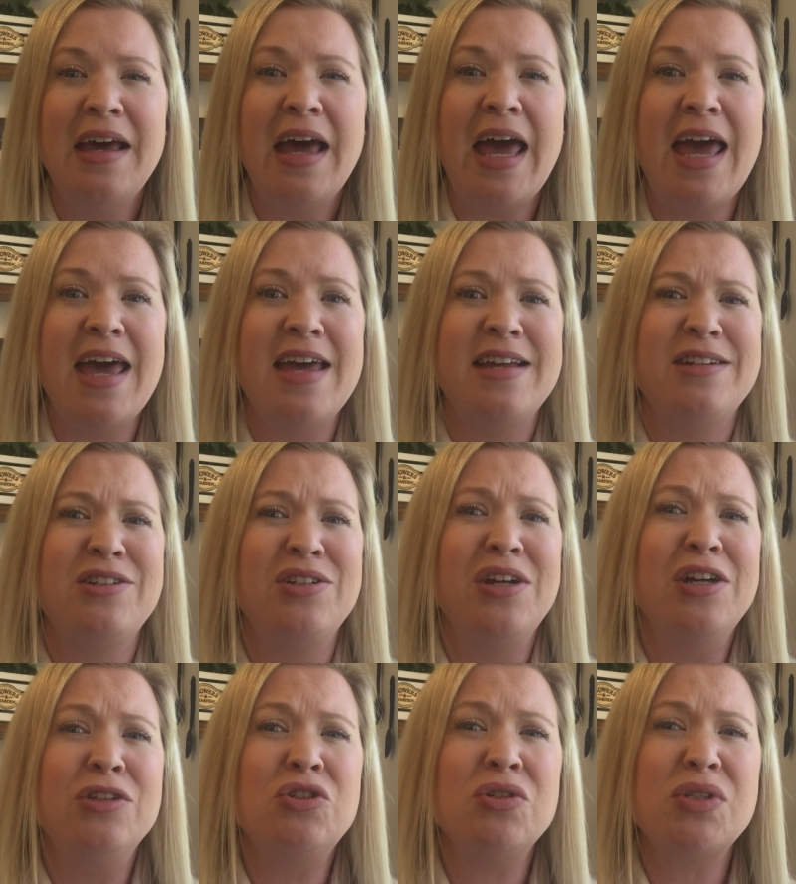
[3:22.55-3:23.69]
and
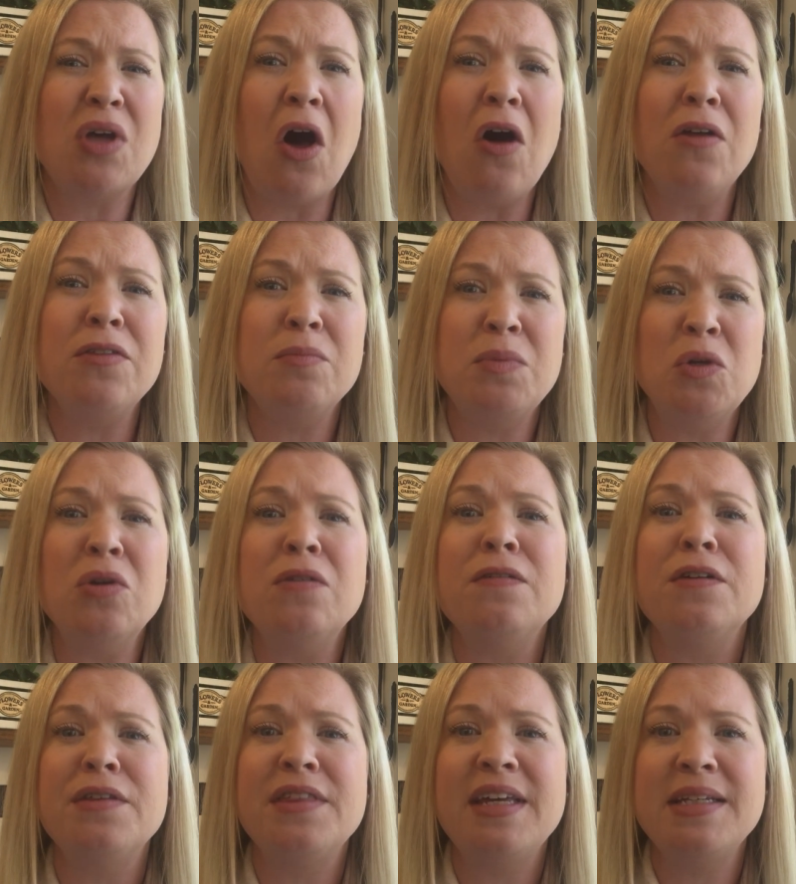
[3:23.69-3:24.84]
just all the
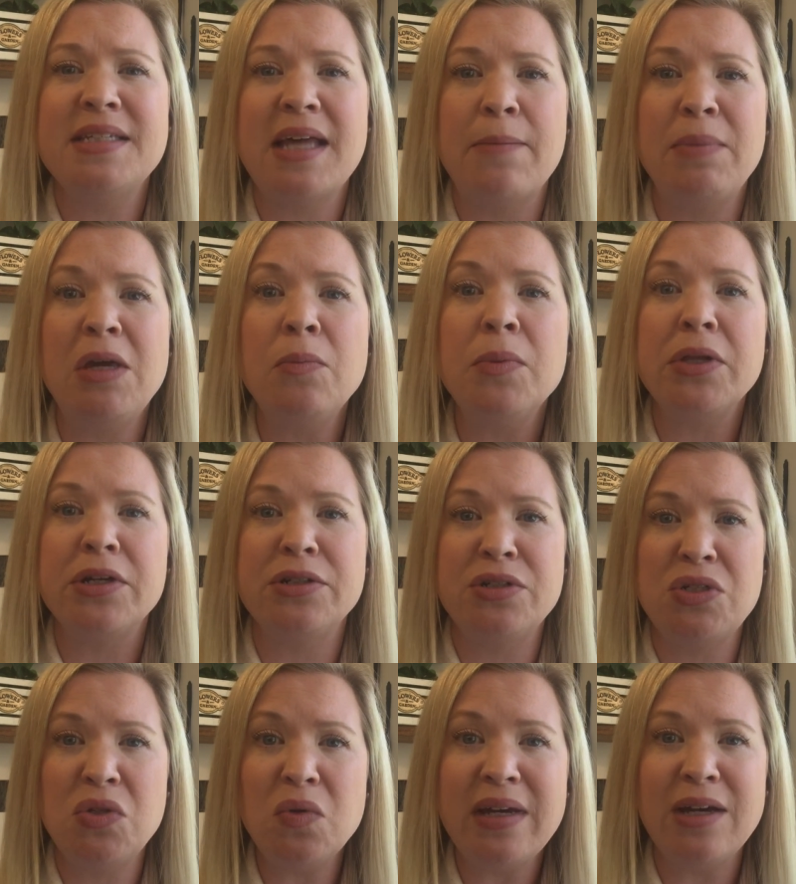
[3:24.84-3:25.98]
beautiful things that people are
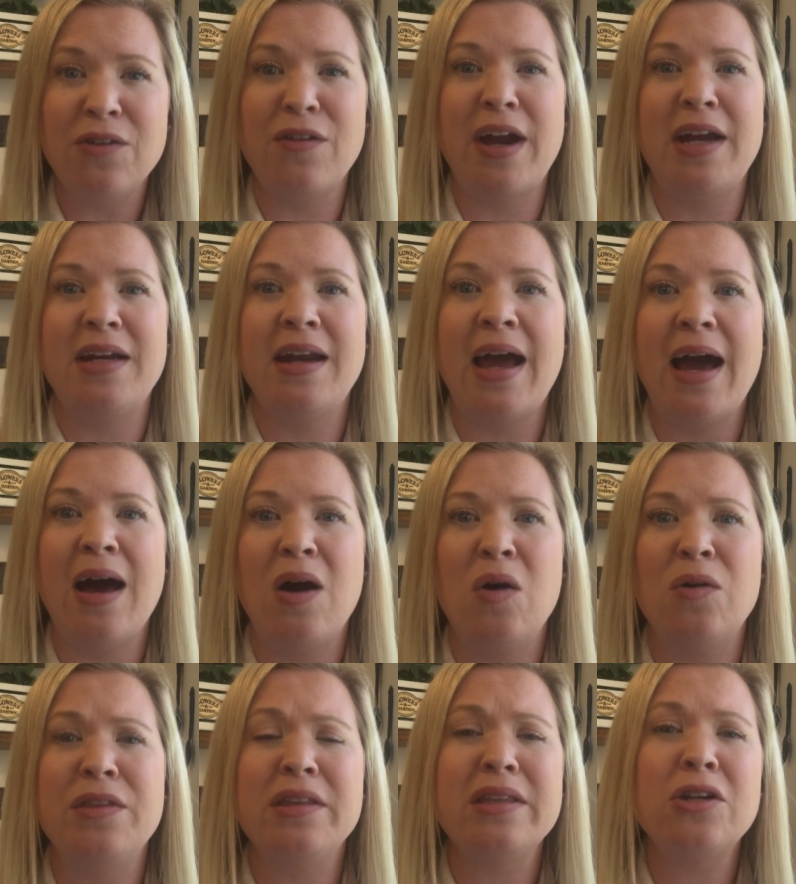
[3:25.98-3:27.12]
doing right now,
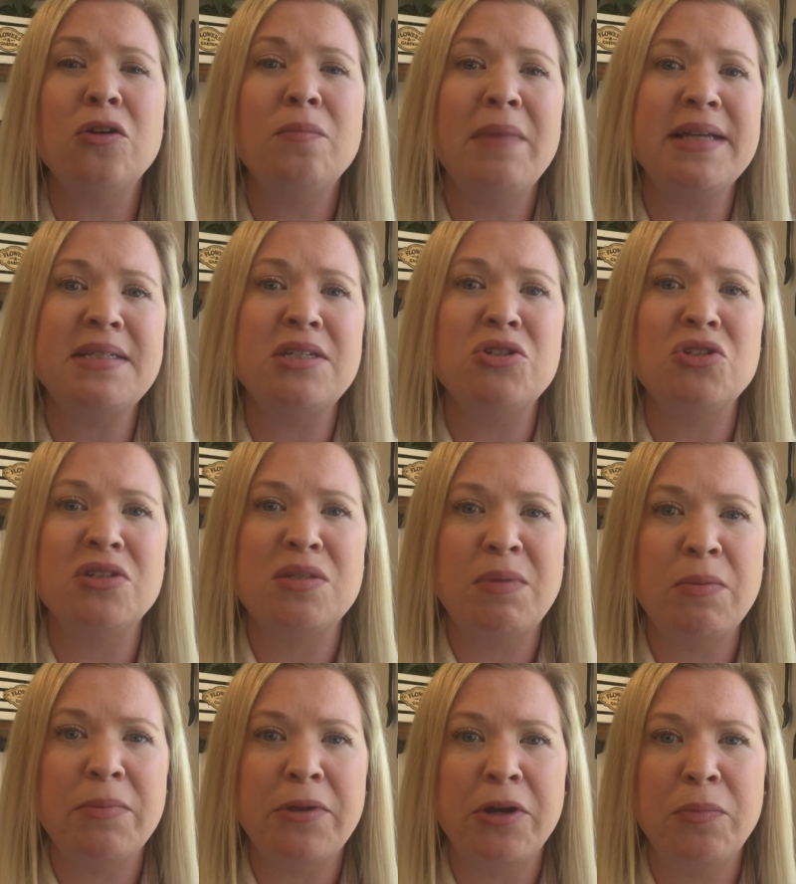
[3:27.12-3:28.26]
the little messages
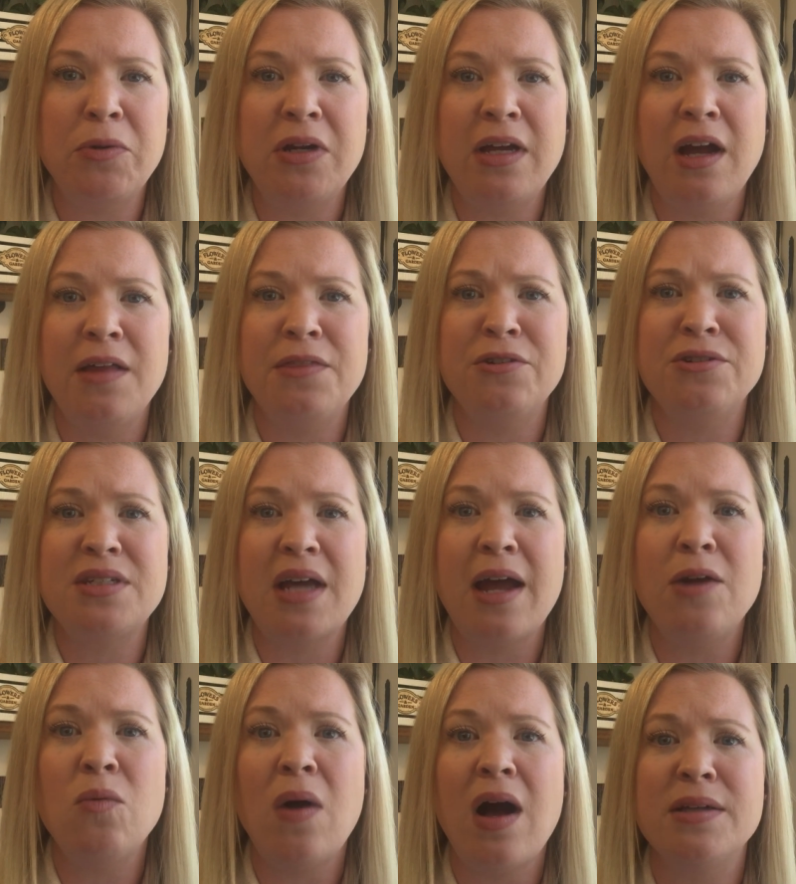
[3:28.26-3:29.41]
people are putting on their
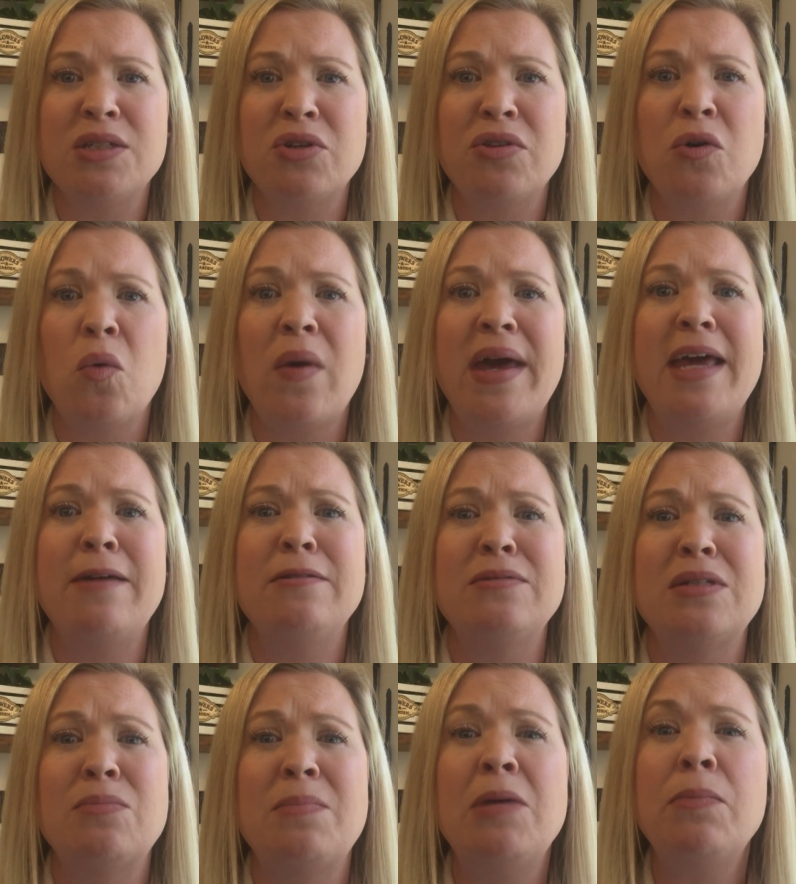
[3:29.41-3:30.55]
sidewalks or the
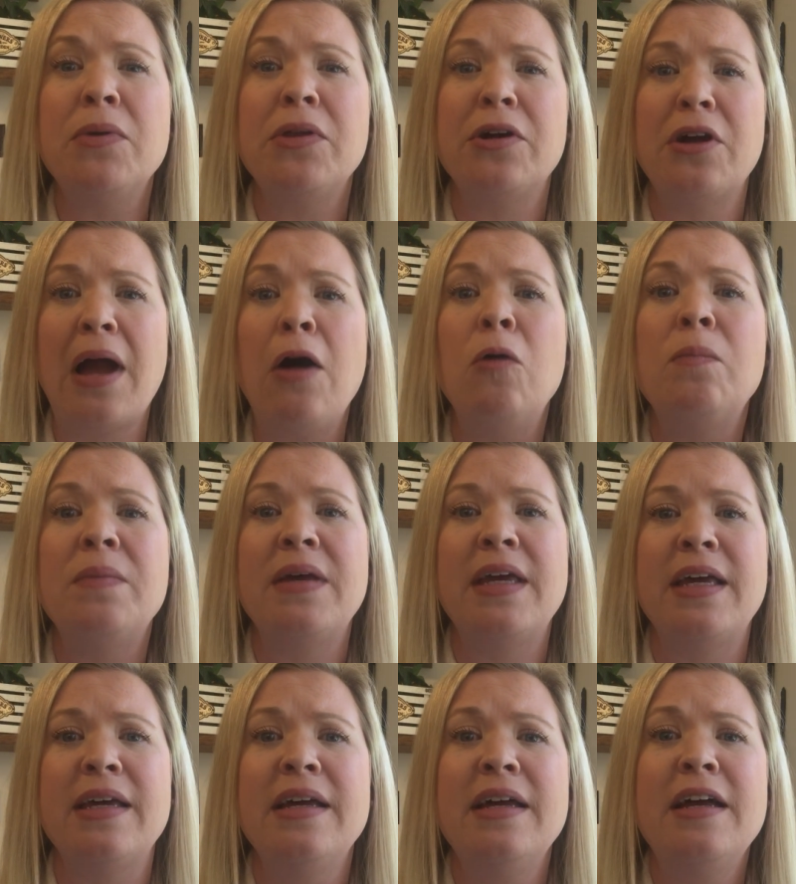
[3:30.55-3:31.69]
ways people are
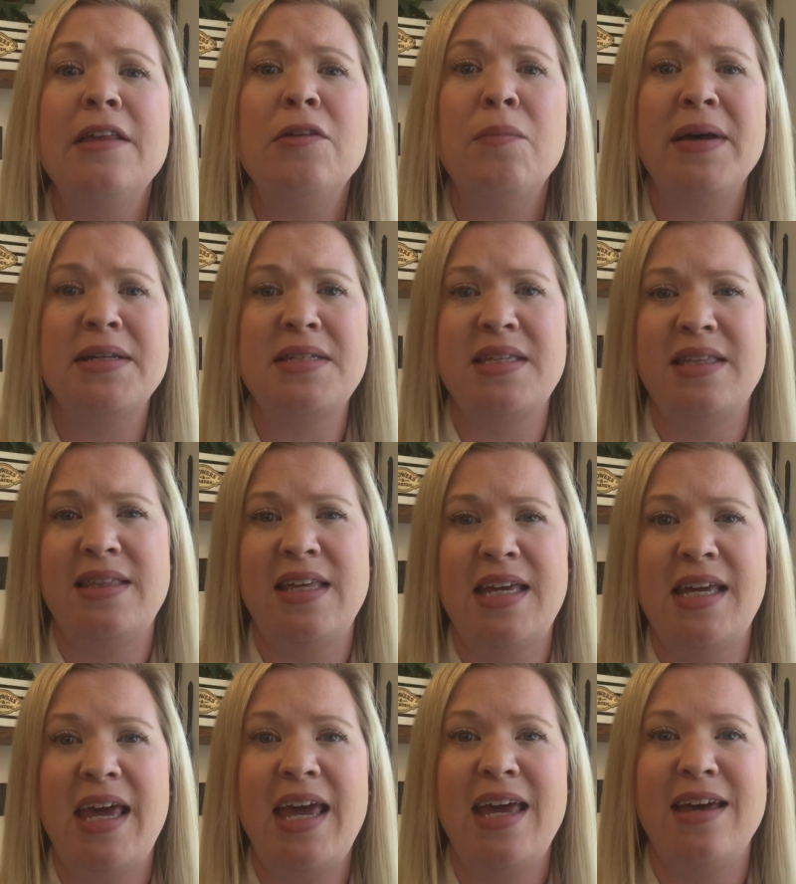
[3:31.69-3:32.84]
helping the best that they
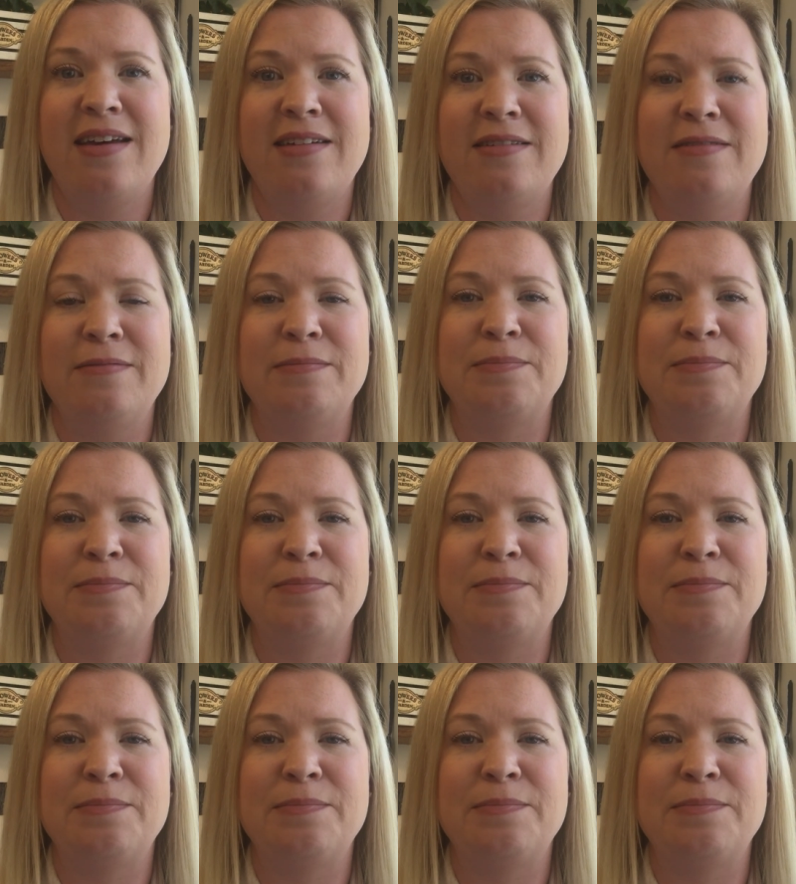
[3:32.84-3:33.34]
can.